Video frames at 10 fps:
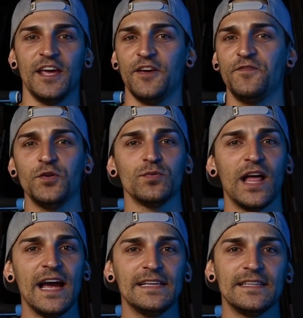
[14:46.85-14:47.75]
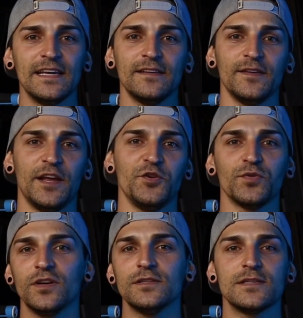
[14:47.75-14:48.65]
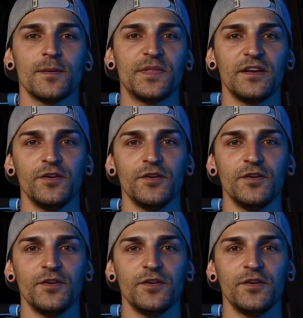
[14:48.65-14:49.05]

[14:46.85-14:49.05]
If you liked it and you learned something